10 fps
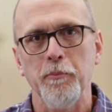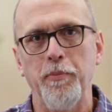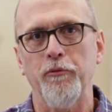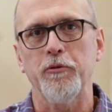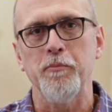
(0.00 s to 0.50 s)

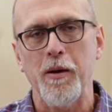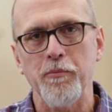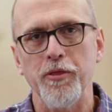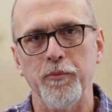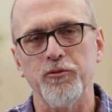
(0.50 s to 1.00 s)
But
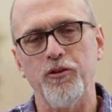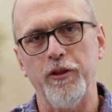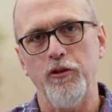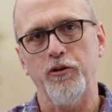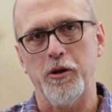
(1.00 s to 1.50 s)
remember them so
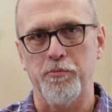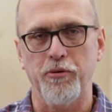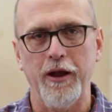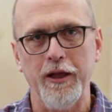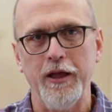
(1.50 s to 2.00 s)
that you can
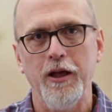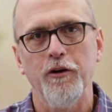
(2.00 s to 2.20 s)
pray